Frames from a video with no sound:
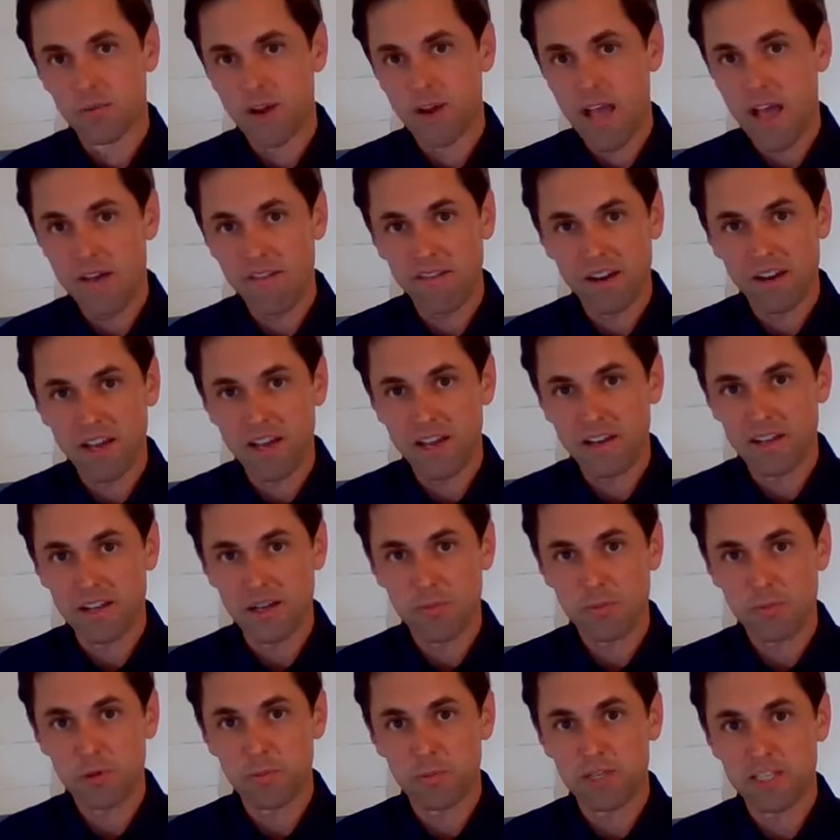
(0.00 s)
haven't had to
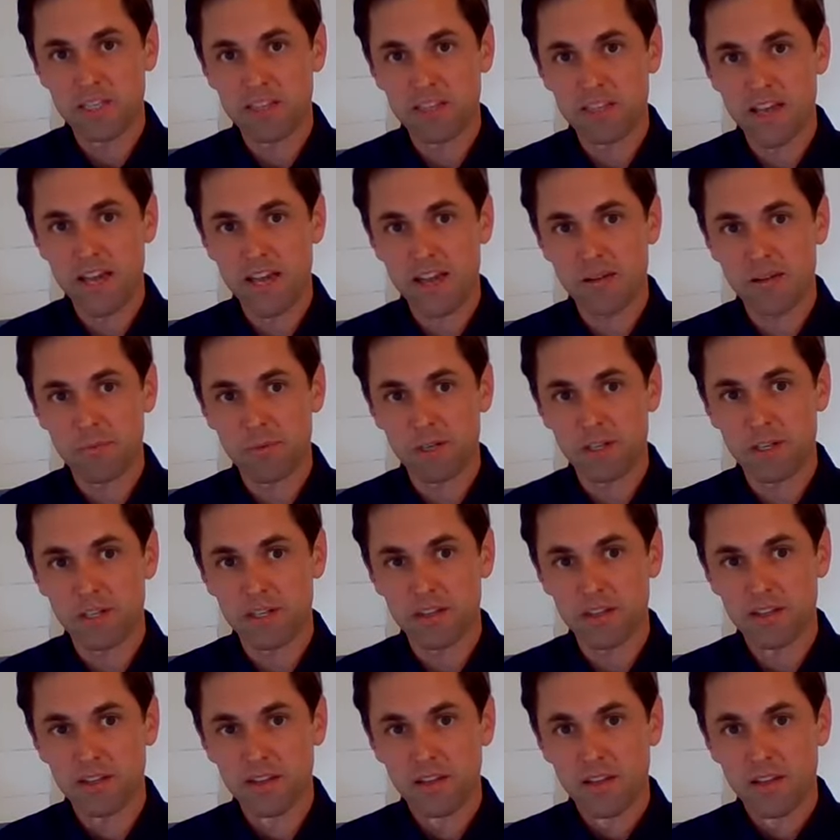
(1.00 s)
implement that,
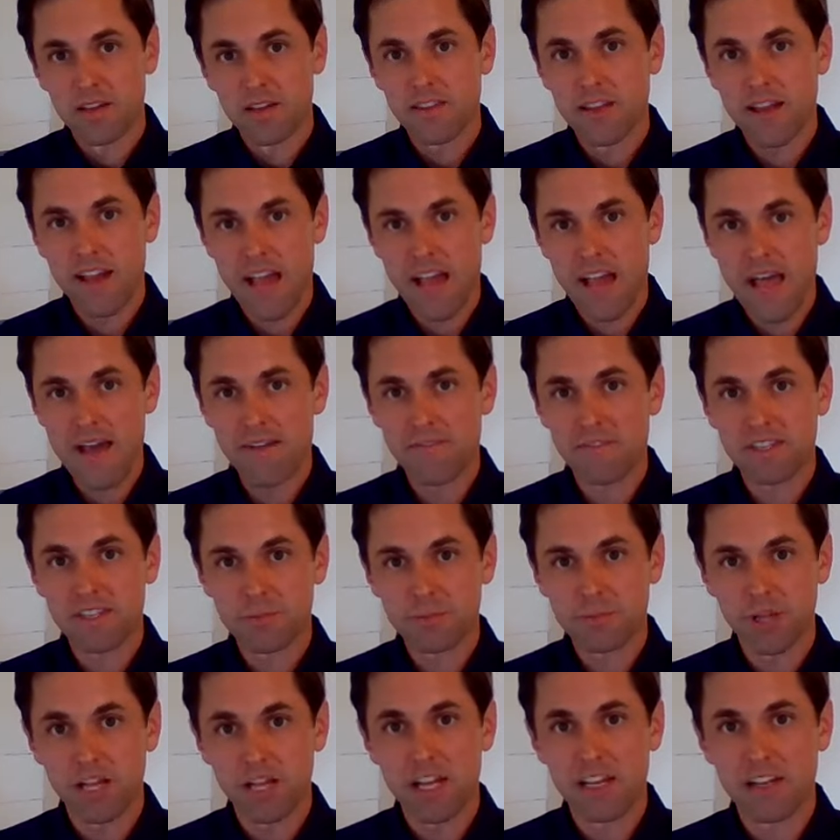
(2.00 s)
but they have these
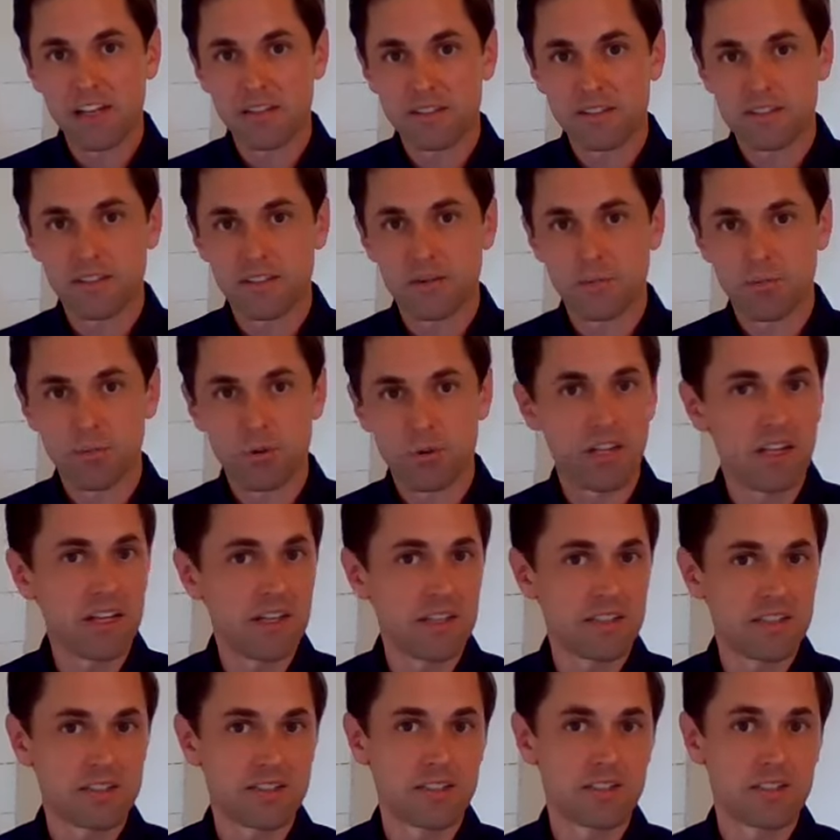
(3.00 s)
plans in
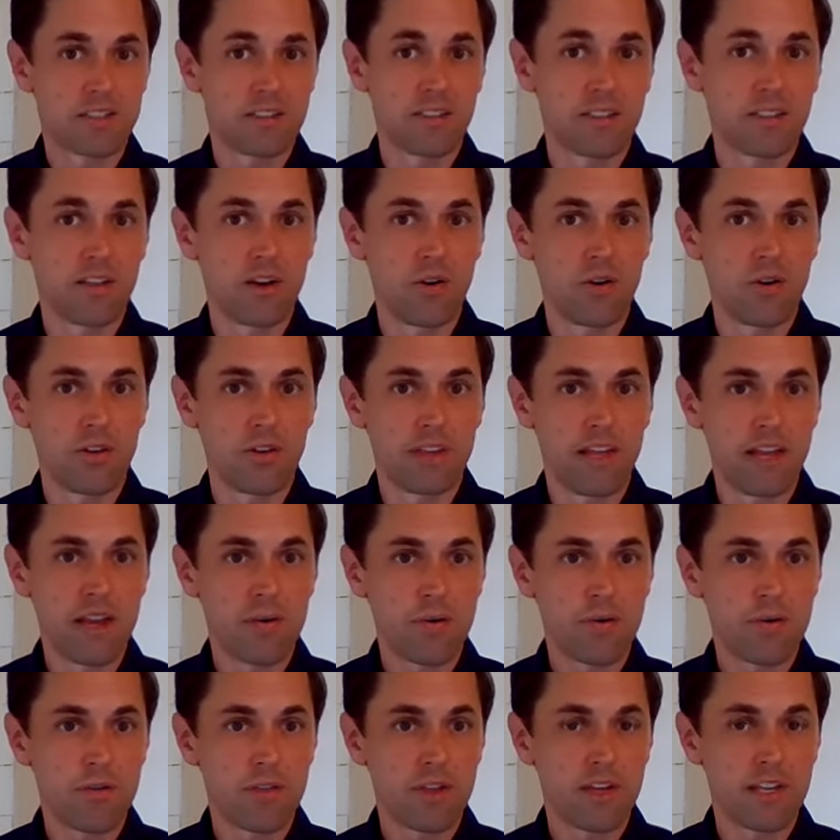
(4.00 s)
place, and they
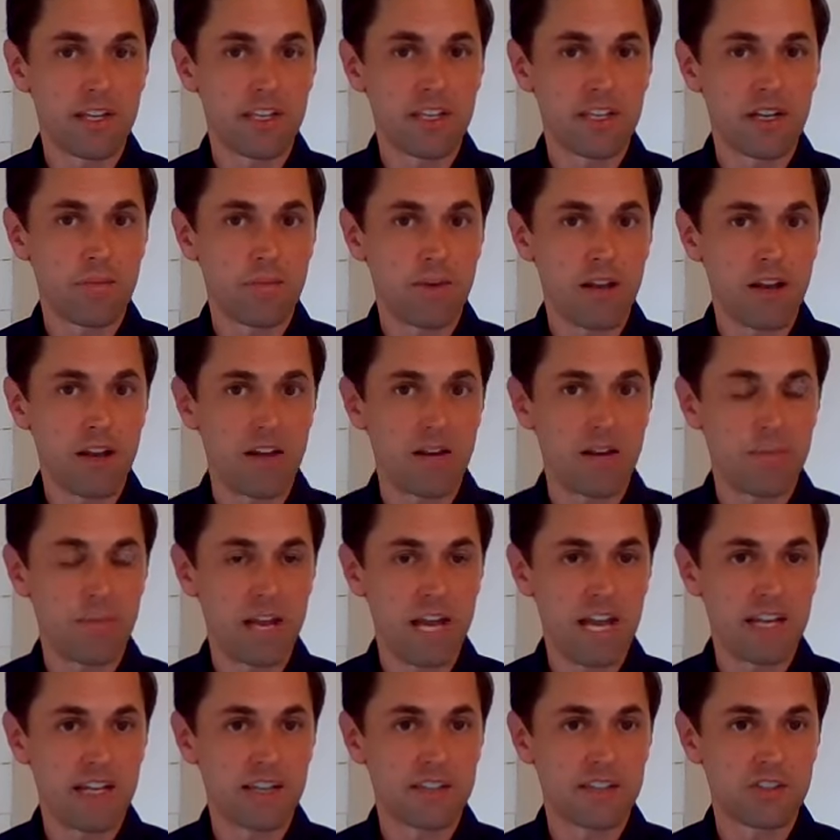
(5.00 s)
were thinking about it
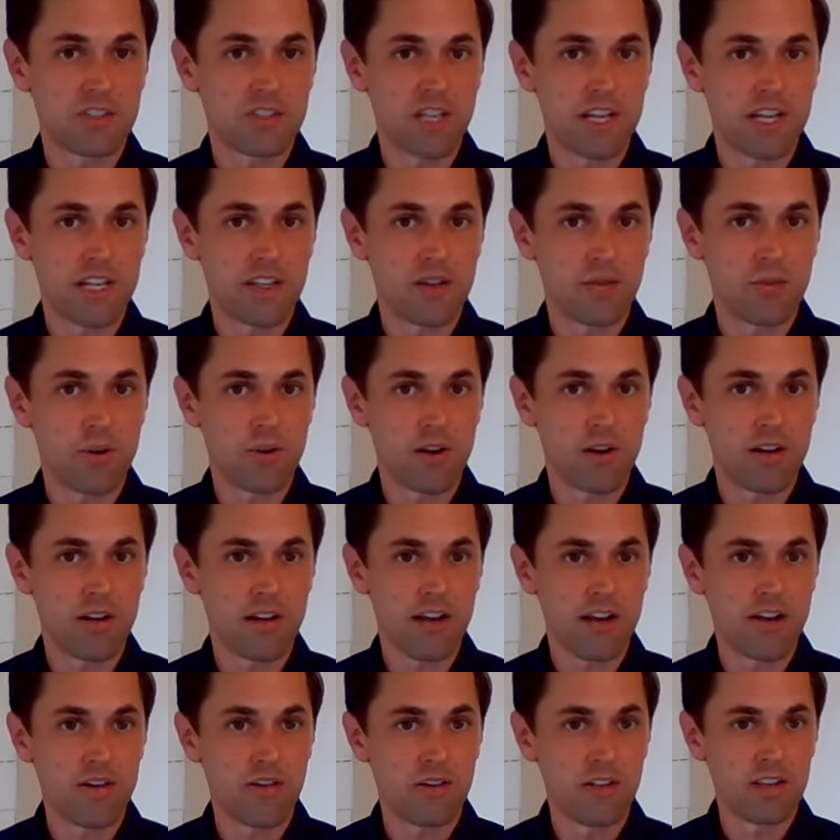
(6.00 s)
back in January.
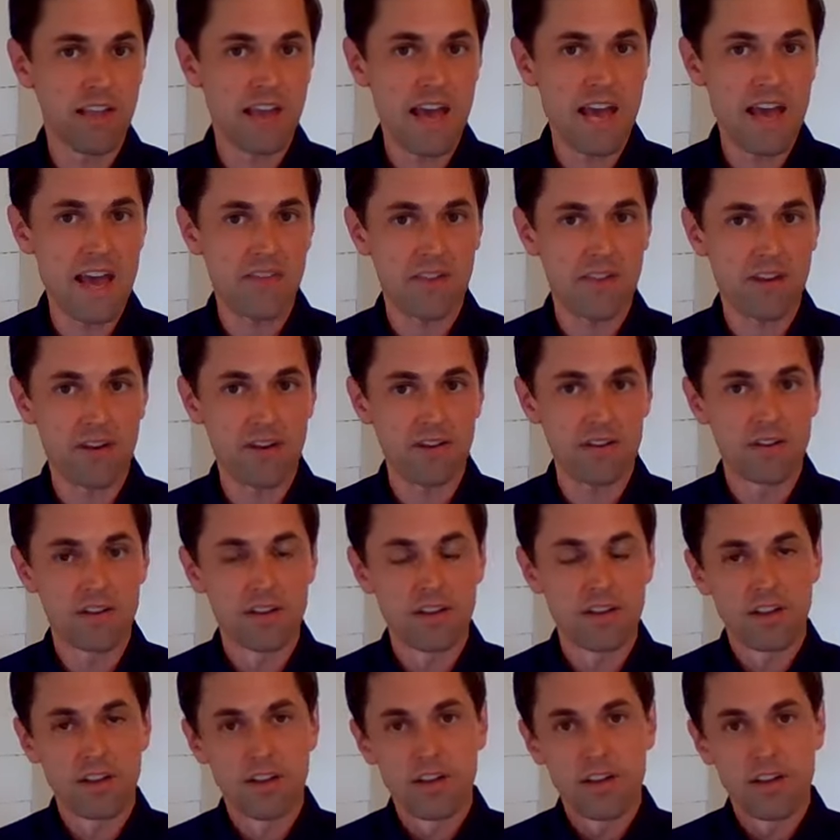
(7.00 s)
Not only that,
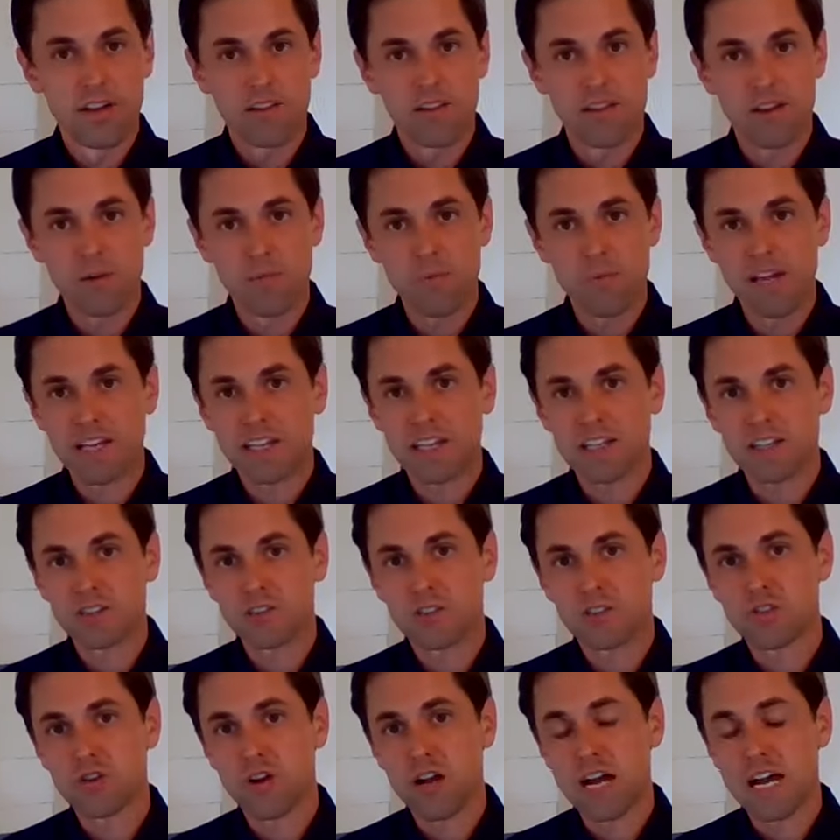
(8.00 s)
they're making
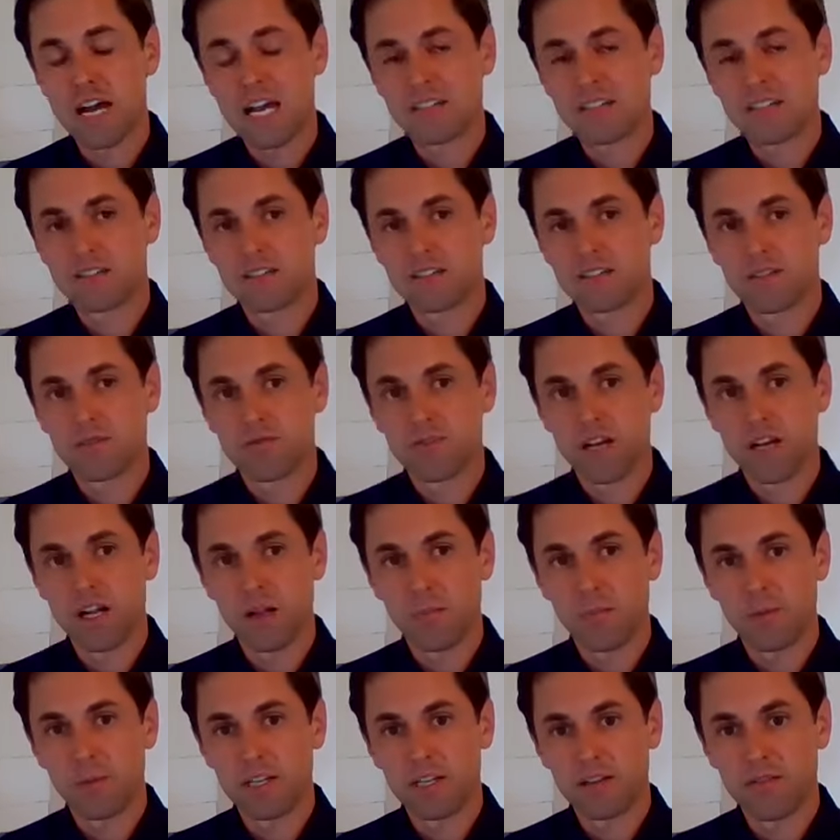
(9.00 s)
strides in
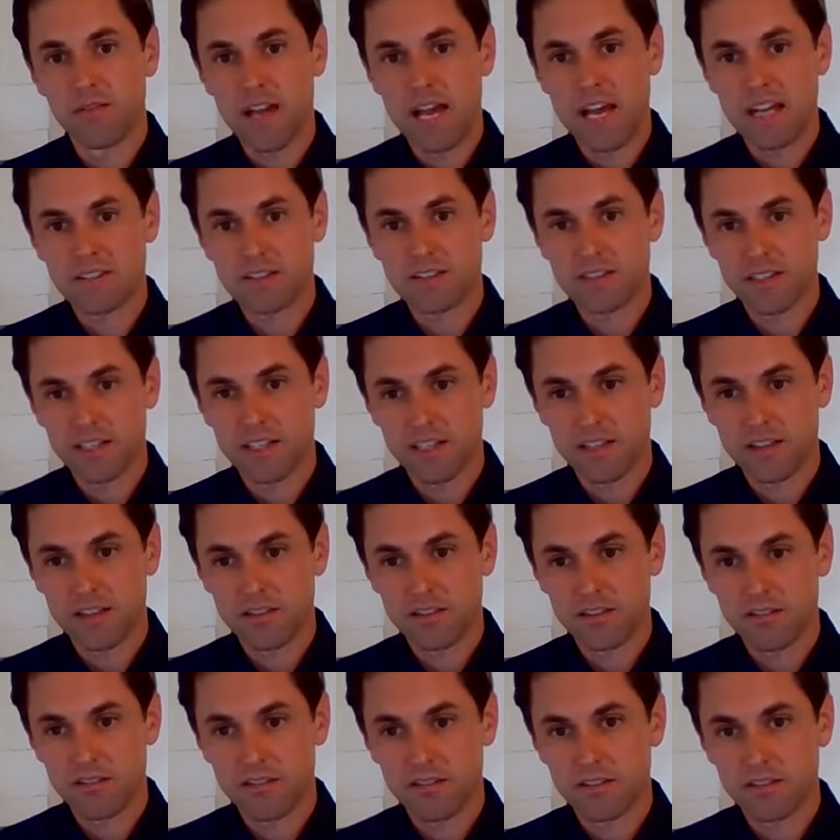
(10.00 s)
developing a
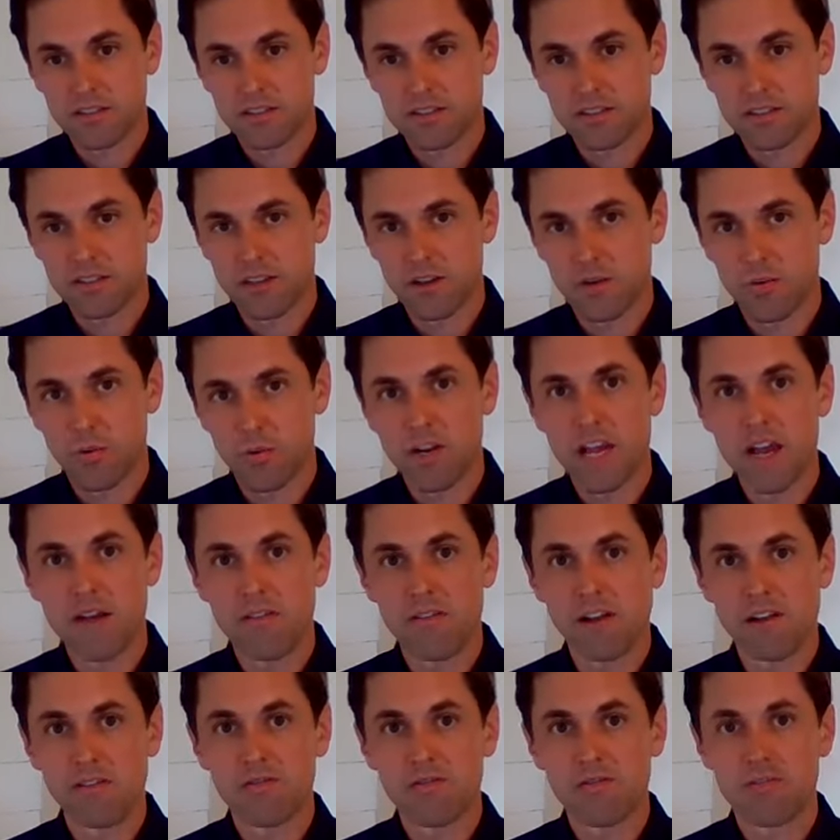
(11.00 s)
vaccine. So, we have
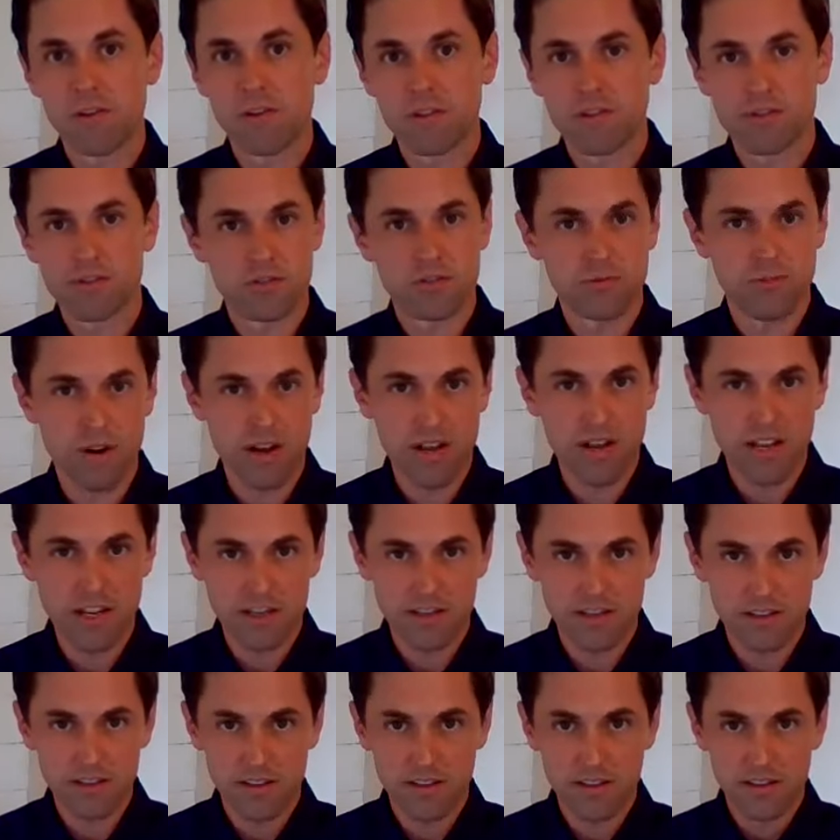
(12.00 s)
a
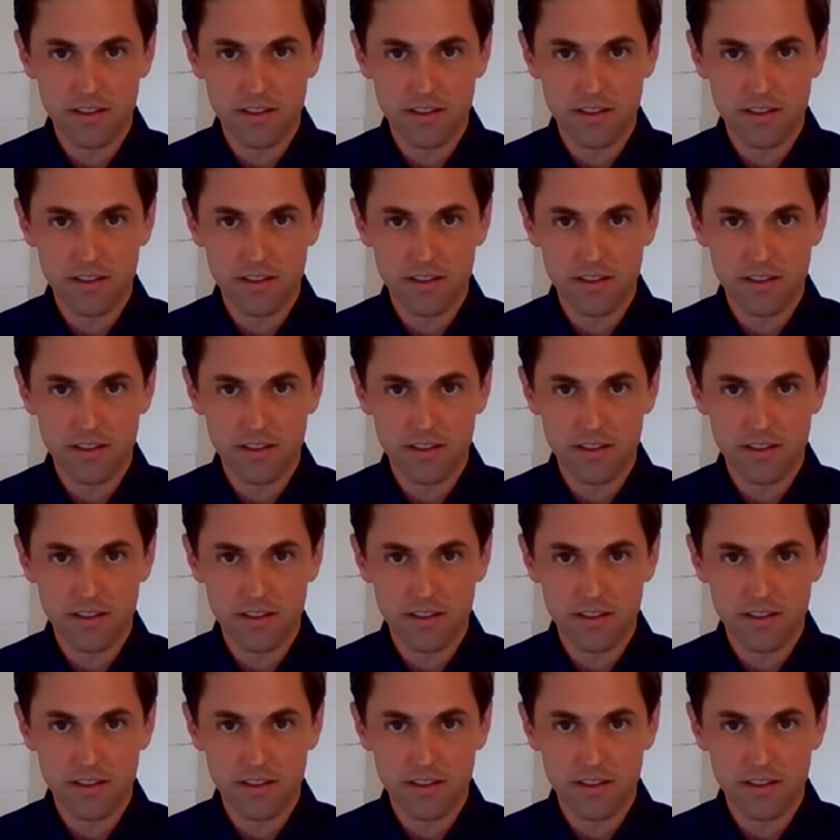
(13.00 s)
first-rate